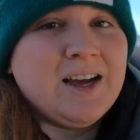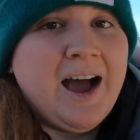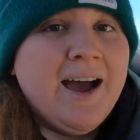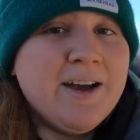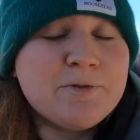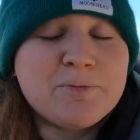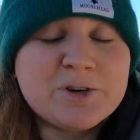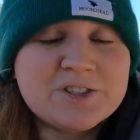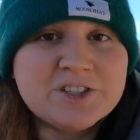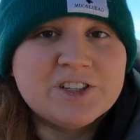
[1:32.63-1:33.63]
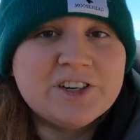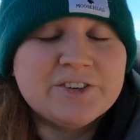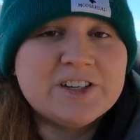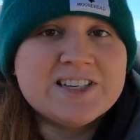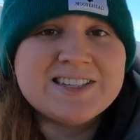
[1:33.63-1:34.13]
I haven't personally
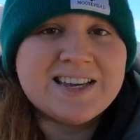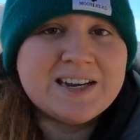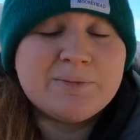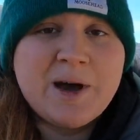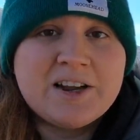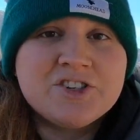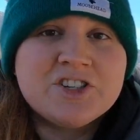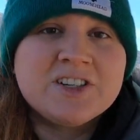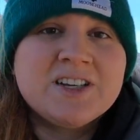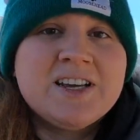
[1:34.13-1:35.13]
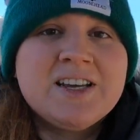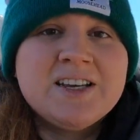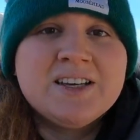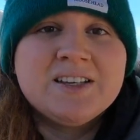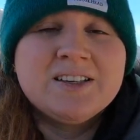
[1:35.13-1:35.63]
really skinned much,
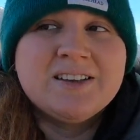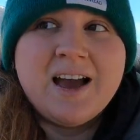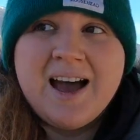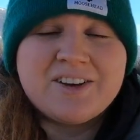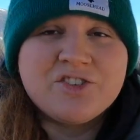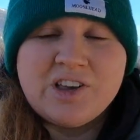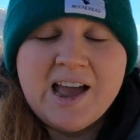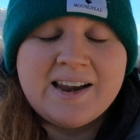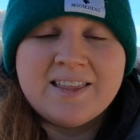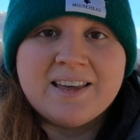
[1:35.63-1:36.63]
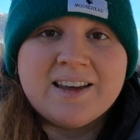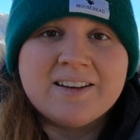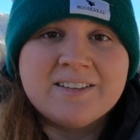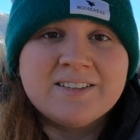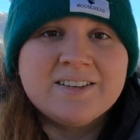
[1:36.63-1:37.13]
actually anything.